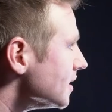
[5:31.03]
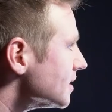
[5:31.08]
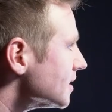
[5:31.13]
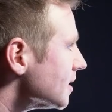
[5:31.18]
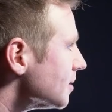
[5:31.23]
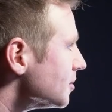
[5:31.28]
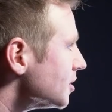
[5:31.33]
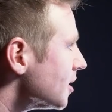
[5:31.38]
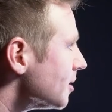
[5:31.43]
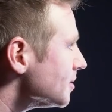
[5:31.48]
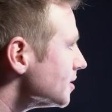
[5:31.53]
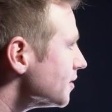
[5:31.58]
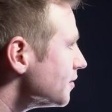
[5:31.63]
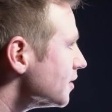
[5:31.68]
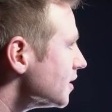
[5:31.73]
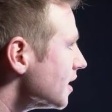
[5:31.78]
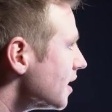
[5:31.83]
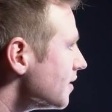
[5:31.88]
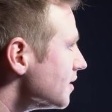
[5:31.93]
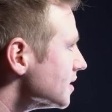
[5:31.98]
then sometimes I
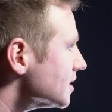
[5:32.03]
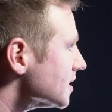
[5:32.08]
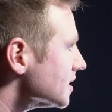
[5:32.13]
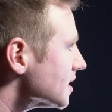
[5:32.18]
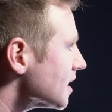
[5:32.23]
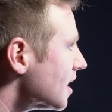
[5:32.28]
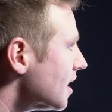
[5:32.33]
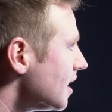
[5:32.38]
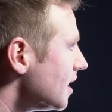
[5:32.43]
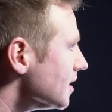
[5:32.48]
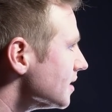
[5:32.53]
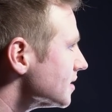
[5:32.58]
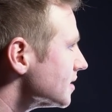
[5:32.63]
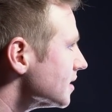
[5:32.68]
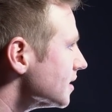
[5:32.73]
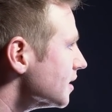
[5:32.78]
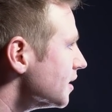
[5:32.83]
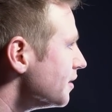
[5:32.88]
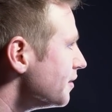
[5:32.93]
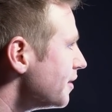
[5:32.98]
feel like this is the hardest
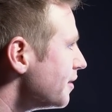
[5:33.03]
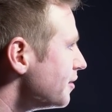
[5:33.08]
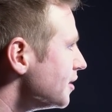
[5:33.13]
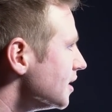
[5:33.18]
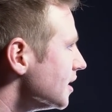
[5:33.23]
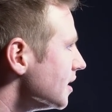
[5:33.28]
thing I've ever